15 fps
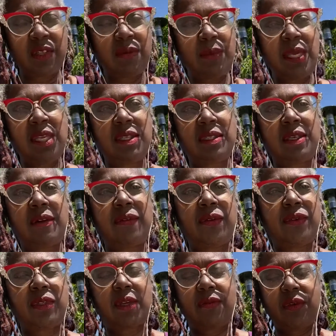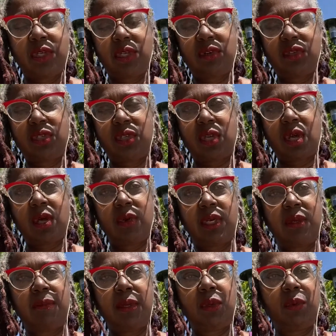me several years ago in a
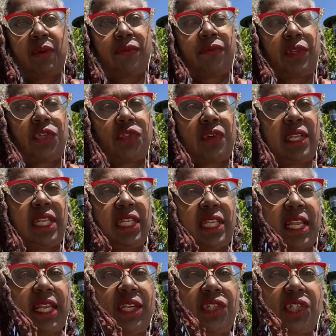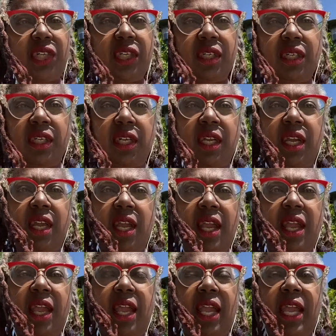midwifery training that I took.
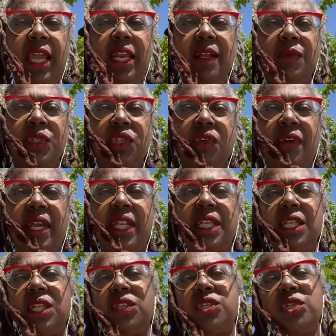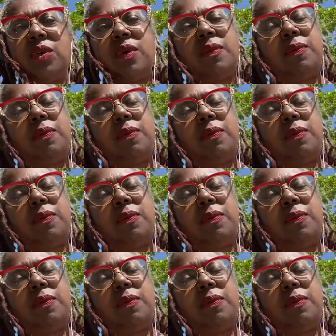And it was credited to a